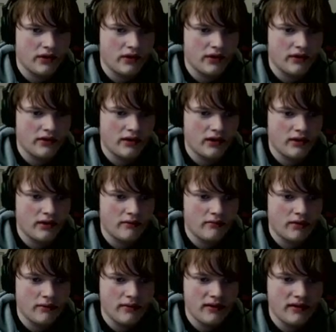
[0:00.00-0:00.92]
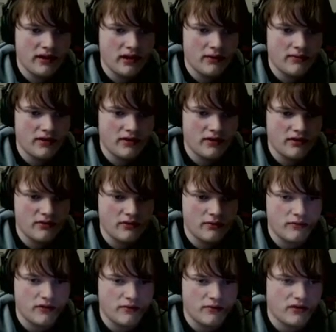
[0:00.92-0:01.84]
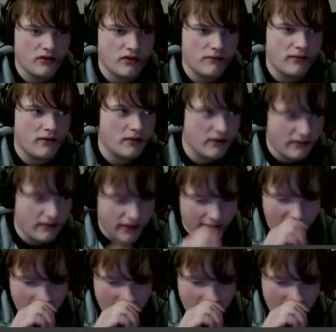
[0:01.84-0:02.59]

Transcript: unlocked. Probably that upstairs room. So let's go up there really